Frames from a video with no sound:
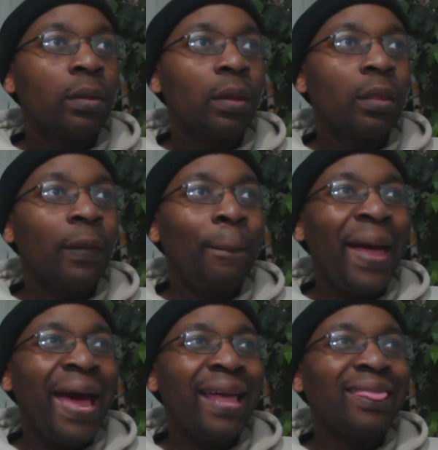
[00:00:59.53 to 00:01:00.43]
the
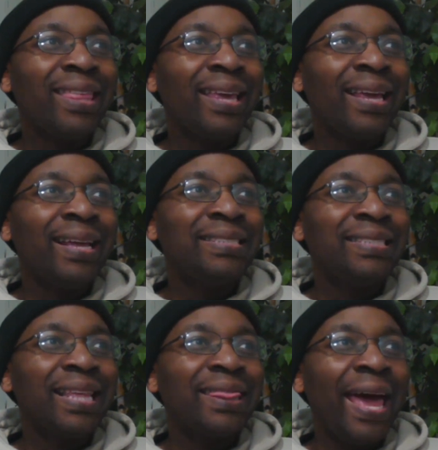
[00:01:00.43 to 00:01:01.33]
bad things
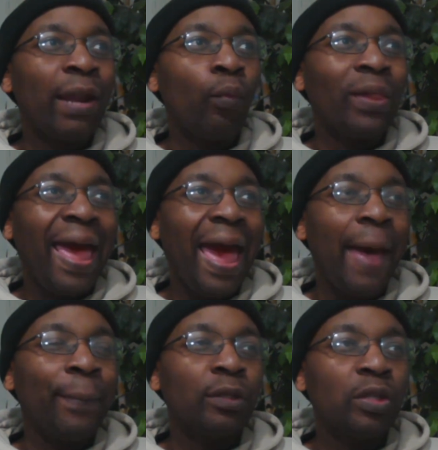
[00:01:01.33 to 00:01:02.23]
that will
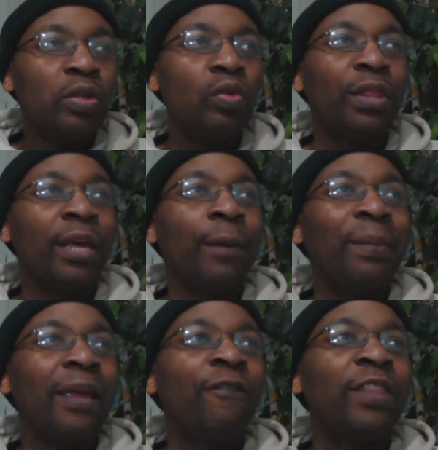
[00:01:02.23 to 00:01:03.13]
happen to them
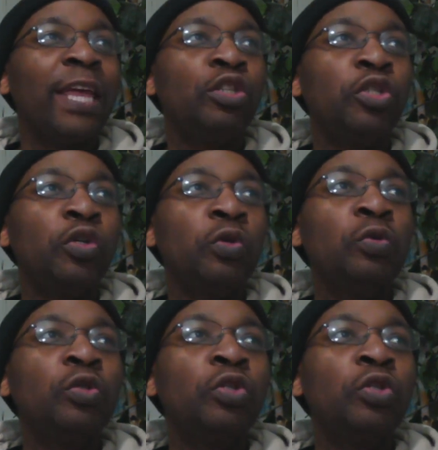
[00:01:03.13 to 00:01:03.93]
if they choose